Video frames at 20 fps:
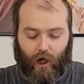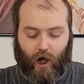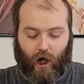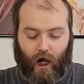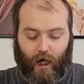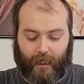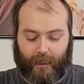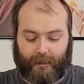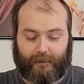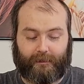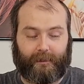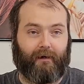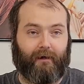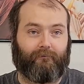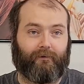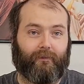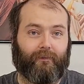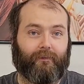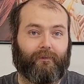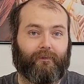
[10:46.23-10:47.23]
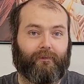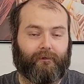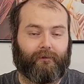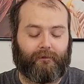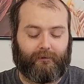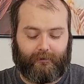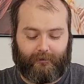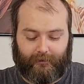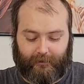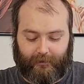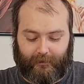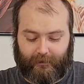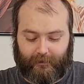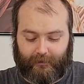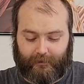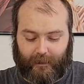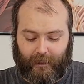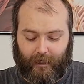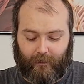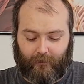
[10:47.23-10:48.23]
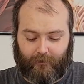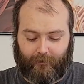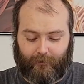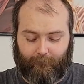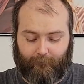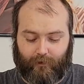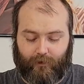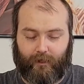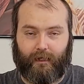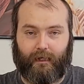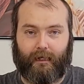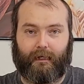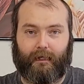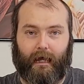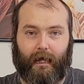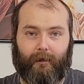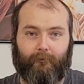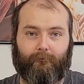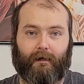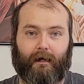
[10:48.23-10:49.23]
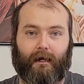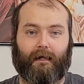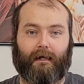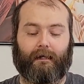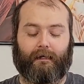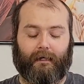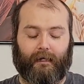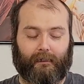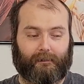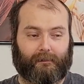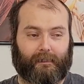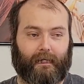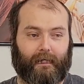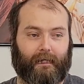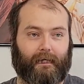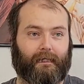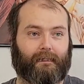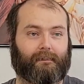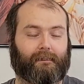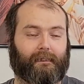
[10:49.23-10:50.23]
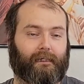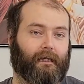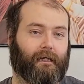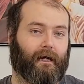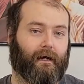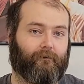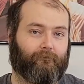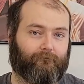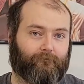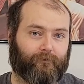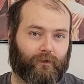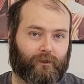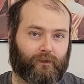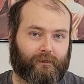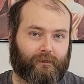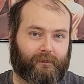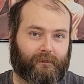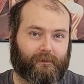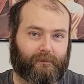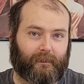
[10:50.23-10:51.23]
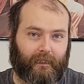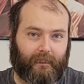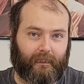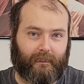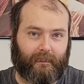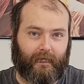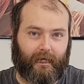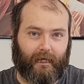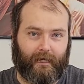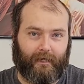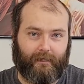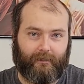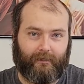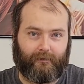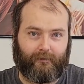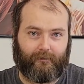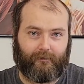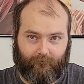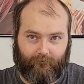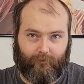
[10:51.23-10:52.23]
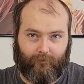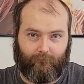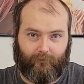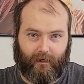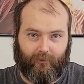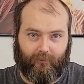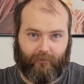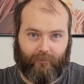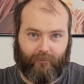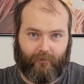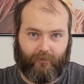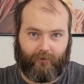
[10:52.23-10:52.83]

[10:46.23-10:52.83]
August 7th is our community game night. Yes, that is the uh, first Sunday of the month.